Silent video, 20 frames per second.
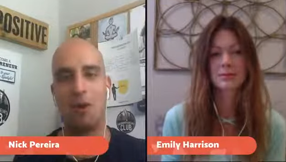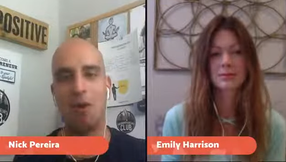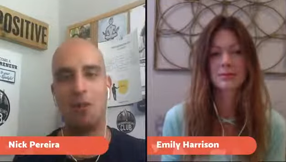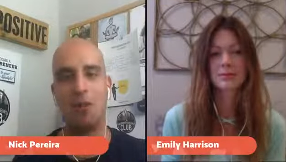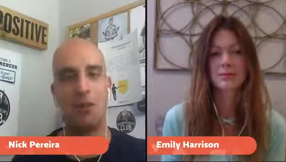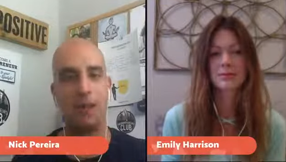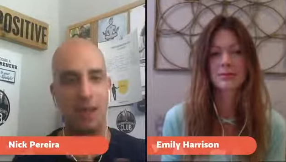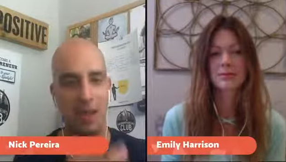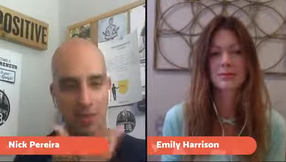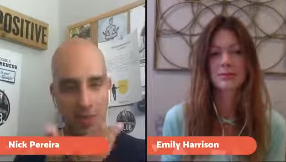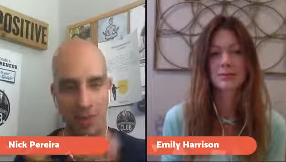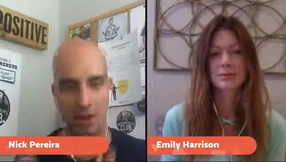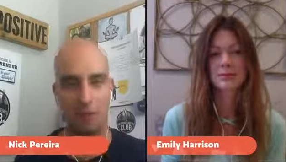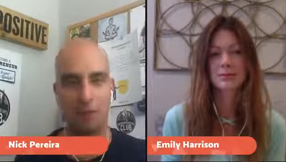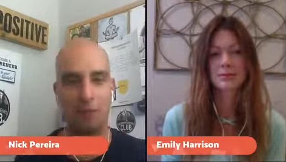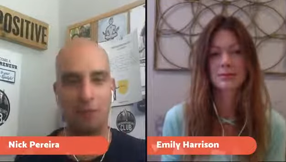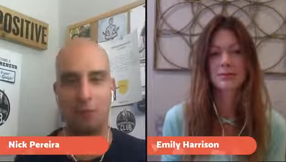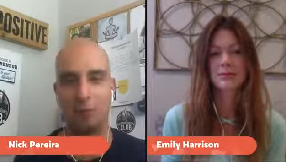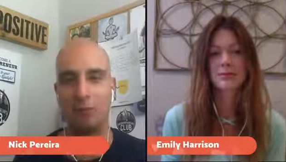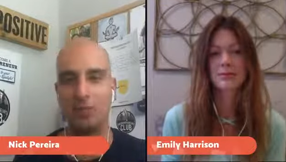Speaker 1: moment, and
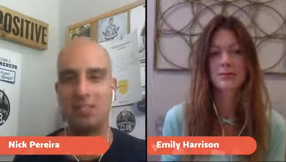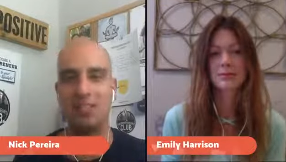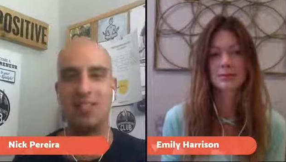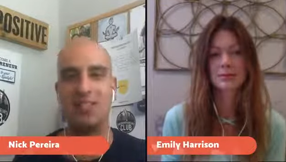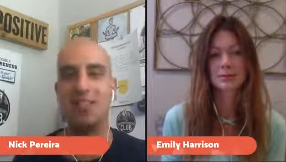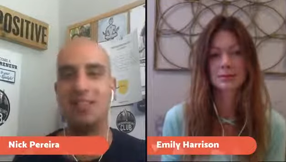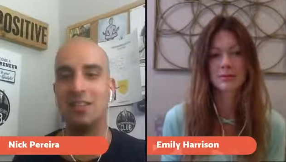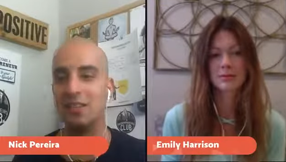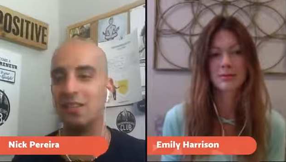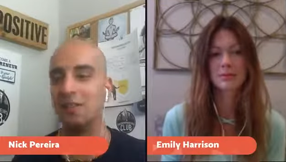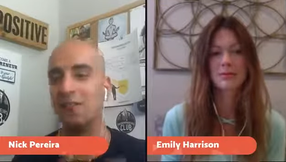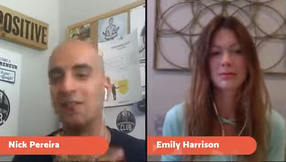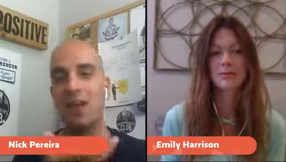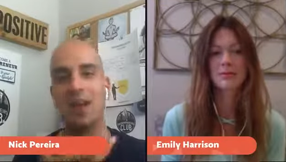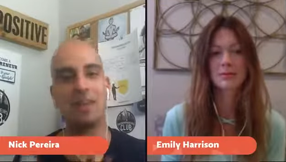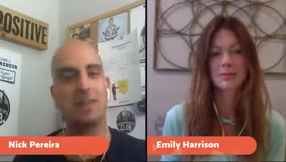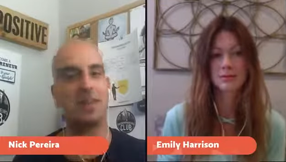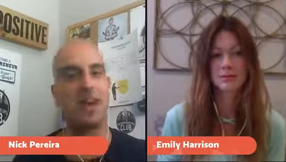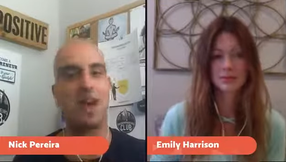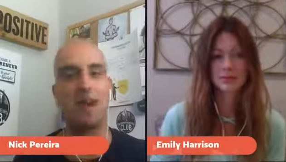therefore we see the
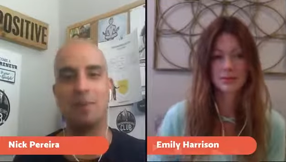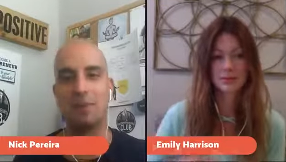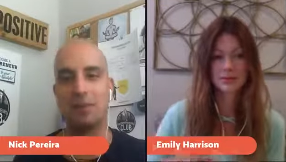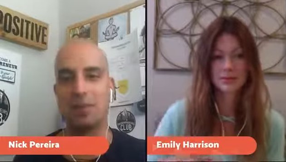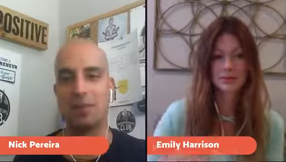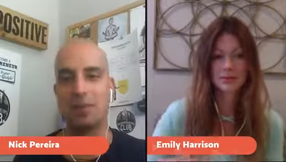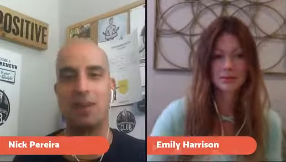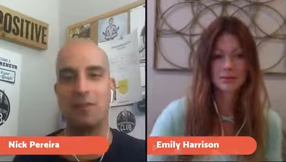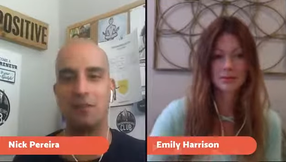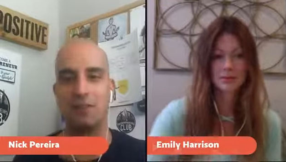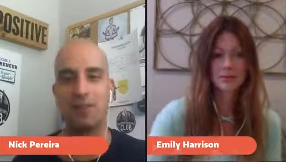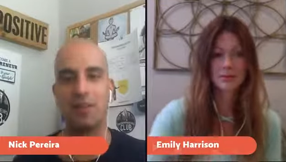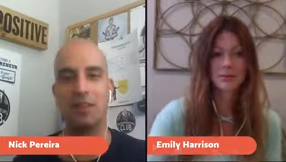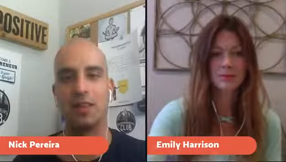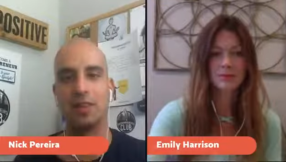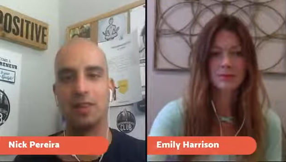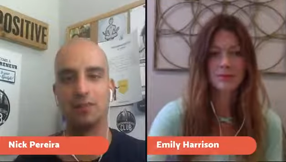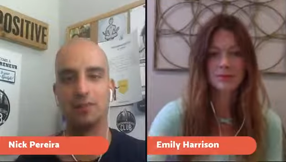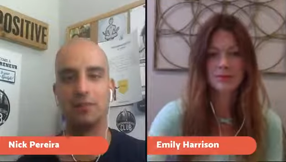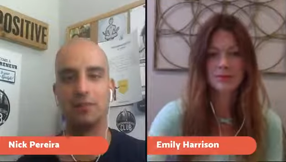divine timing in
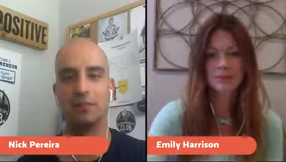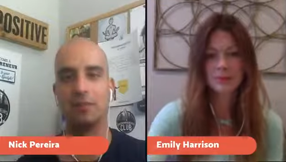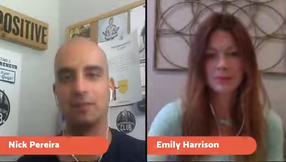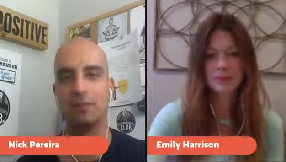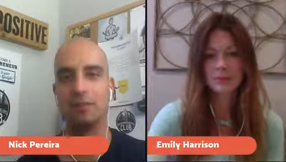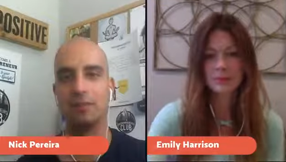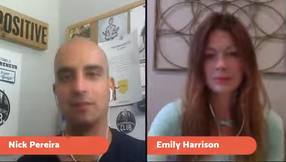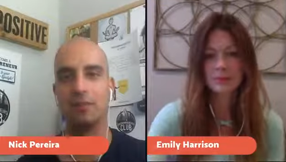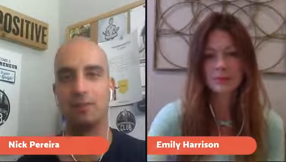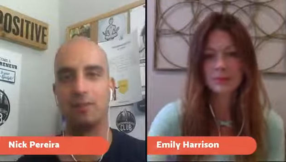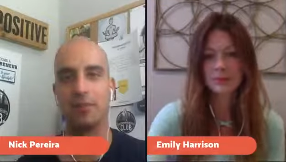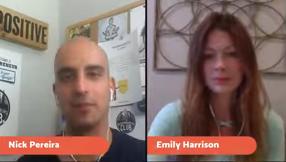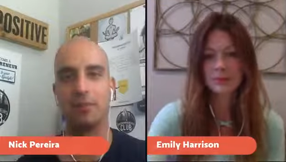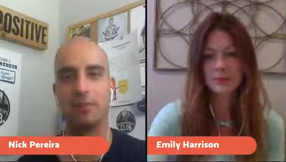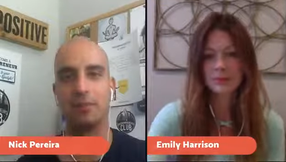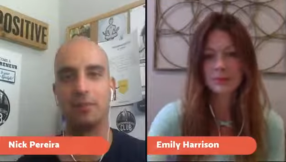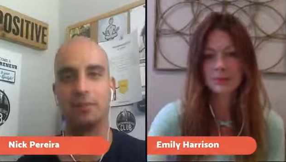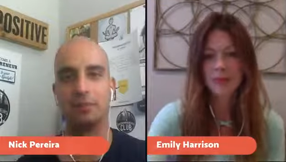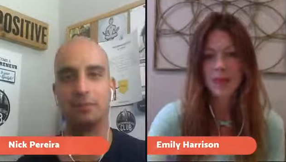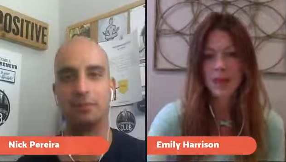everything.
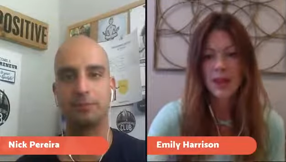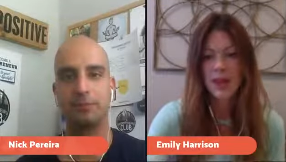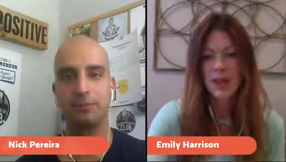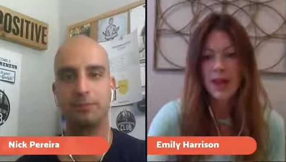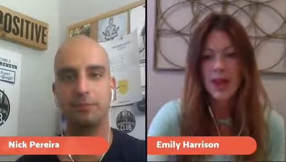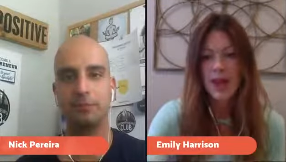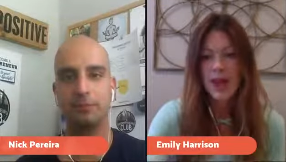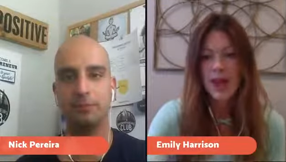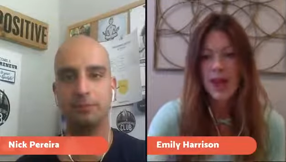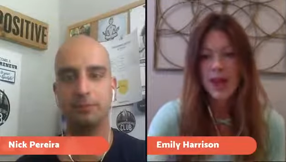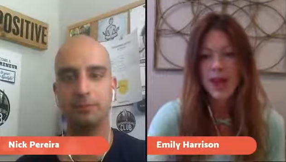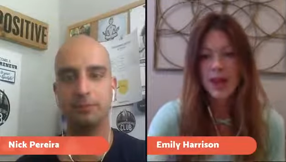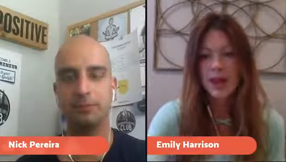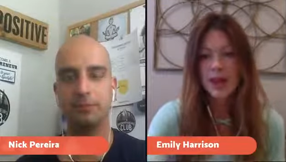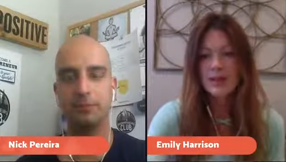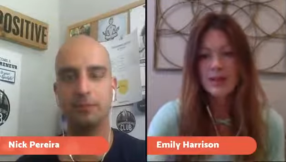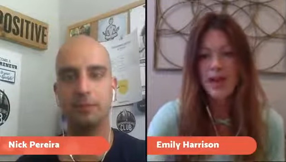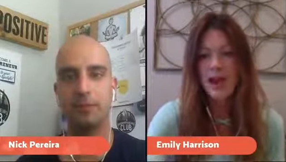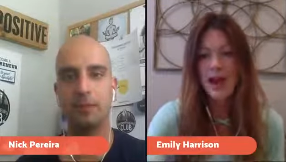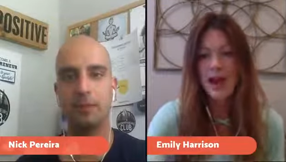
Speaker 2: Mm-hmm.
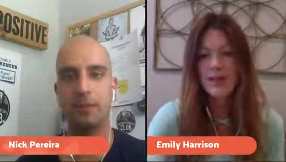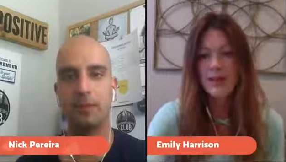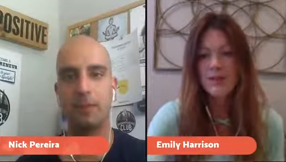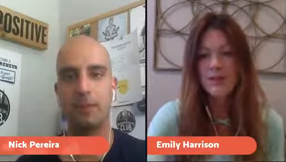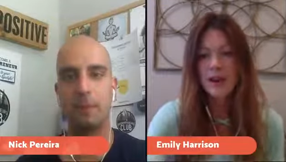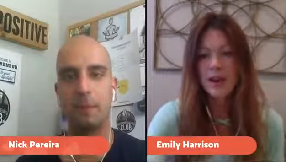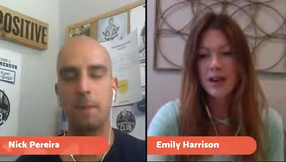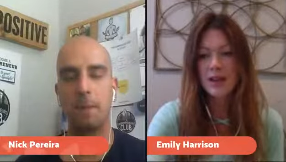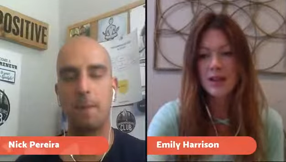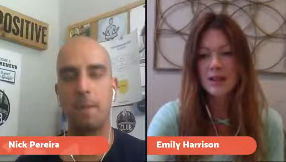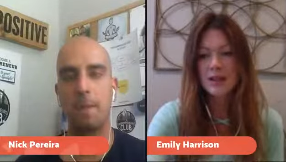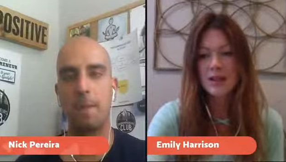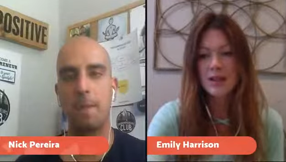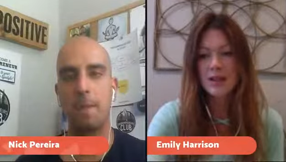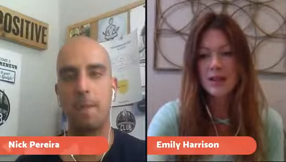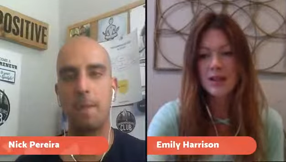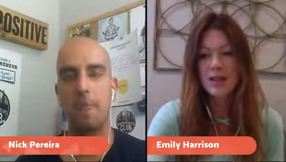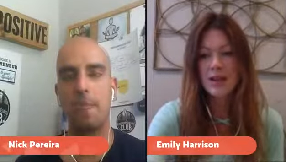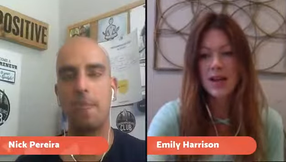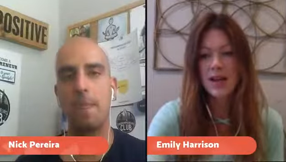And I
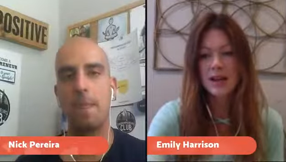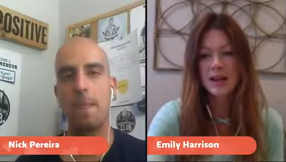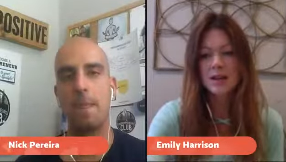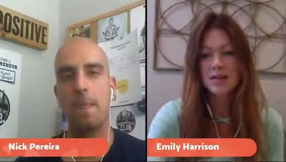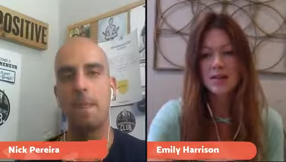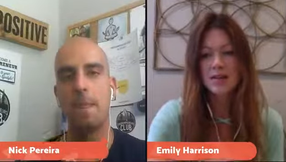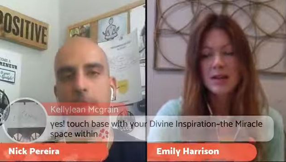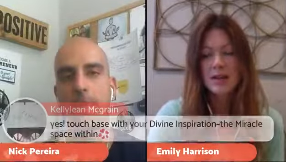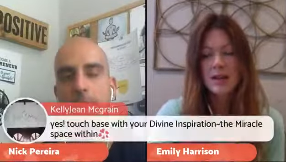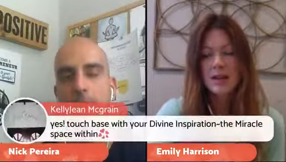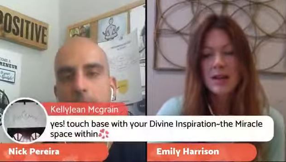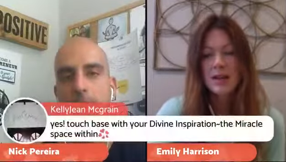find that